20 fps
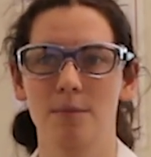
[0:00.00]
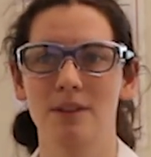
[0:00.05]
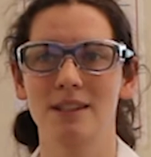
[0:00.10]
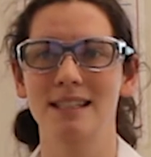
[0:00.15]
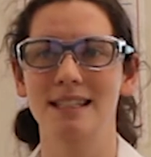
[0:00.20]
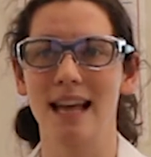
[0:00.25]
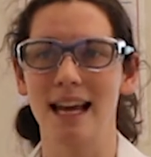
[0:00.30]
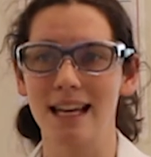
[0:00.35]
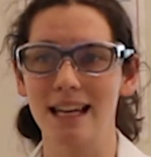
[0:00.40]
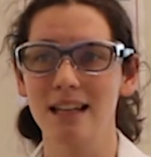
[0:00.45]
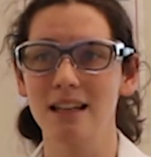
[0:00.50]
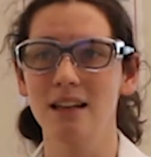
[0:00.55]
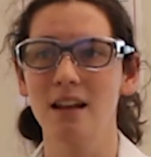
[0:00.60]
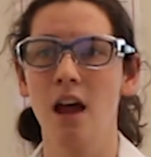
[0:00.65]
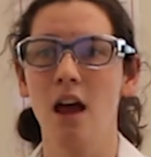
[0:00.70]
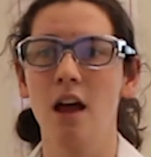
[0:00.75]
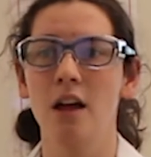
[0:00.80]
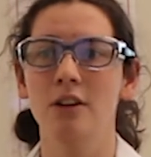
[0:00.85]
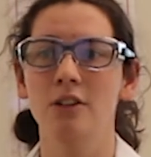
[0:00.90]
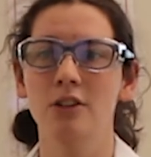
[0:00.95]
Second,
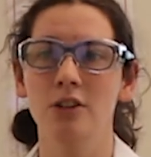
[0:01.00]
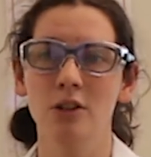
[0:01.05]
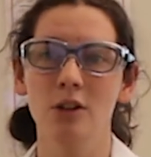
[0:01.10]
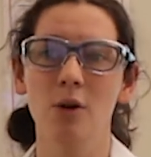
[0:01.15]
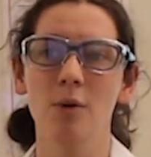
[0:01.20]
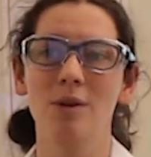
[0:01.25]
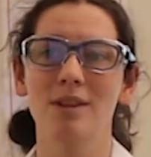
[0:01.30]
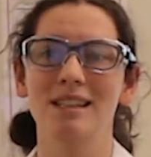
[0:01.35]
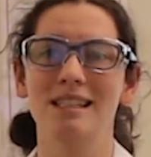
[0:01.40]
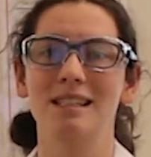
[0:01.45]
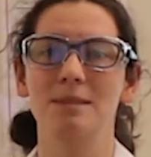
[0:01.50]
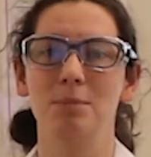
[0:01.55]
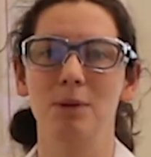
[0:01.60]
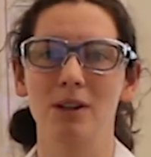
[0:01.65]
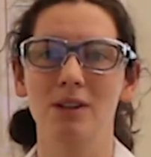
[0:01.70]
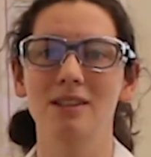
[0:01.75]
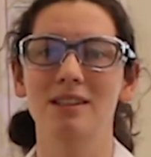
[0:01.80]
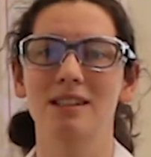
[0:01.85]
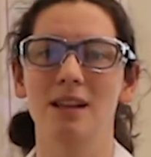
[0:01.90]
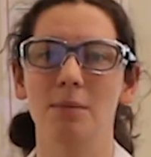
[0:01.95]
do you know what the
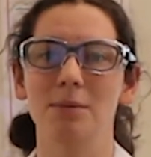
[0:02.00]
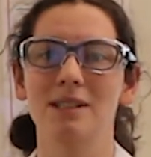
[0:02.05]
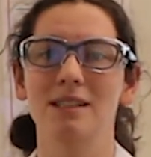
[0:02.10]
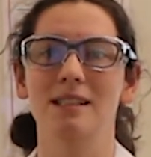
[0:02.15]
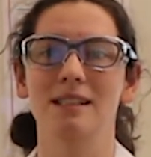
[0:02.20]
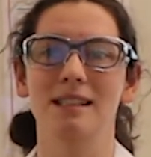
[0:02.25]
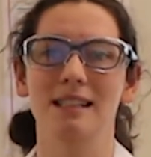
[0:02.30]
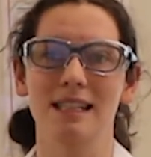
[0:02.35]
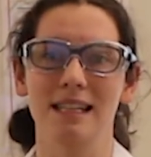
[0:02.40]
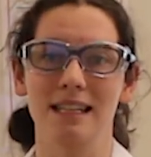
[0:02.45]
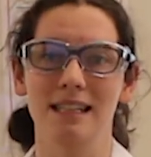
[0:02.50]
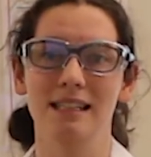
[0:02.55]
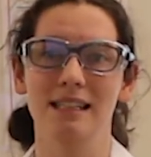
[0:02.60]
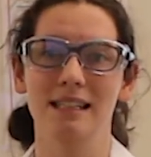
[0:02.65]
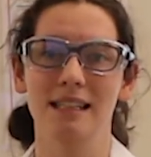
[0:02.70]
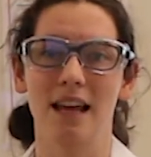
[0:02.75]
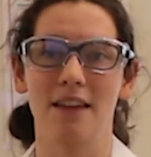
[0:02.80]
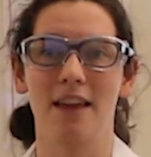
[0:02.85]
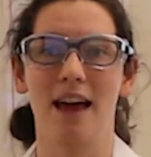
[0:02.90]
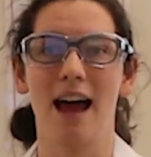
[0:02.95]
spilled substance
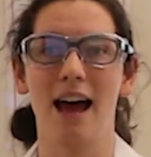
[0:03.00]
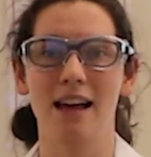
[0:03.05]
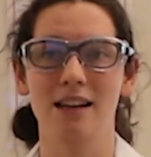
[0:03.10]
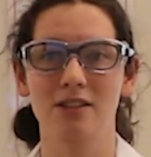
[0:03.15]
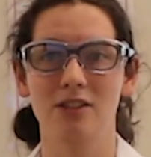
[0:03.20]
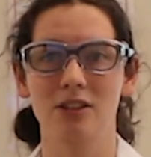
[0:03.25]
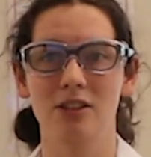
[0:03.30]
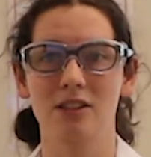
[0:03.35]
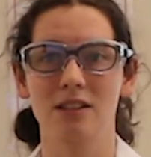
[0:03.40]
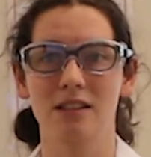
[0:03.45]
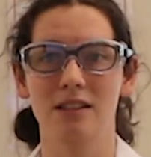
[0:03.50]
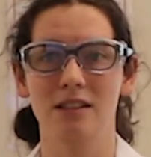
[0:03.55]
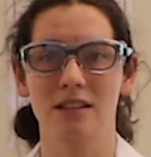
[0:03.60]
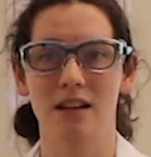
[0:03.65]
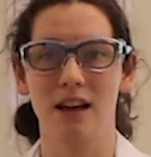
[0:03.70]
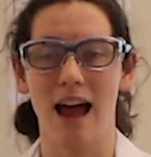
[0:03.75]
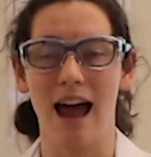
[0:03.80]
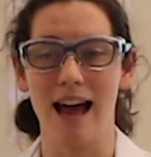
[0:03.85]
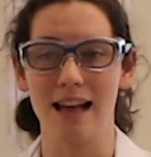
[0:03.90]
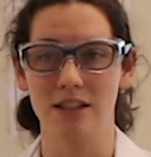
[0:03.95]
is and the
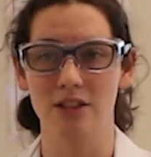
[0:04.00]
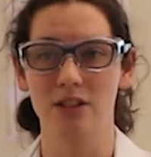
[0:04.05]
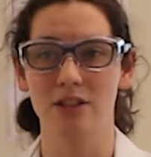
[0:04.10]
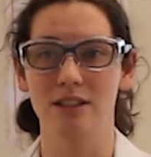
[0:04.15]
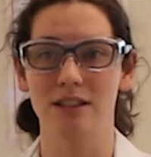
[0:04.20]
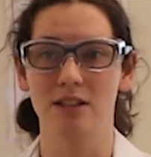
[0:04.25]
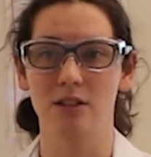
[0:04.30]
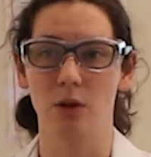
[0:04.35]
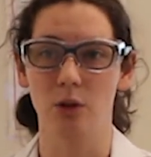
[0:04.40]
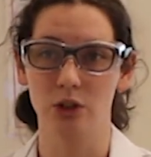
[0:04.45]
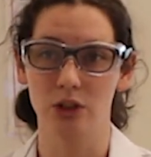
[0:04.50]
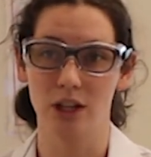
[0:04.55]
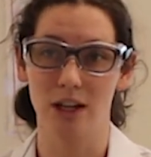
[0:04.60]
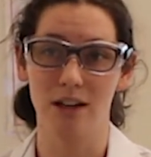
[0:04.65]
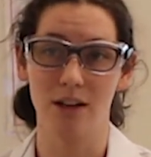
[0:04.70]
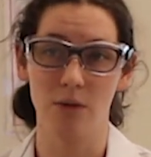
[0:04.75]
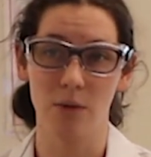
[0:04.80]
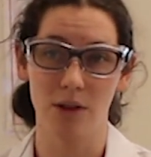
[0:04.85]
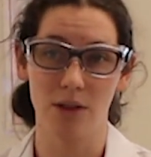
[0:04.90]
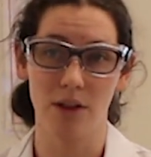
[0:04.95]
hazards
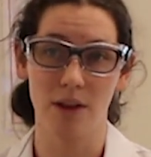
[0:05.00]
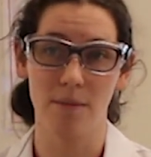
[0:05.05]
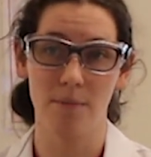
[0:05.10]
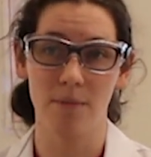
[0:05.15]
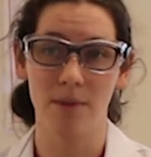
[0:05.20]
associated with it?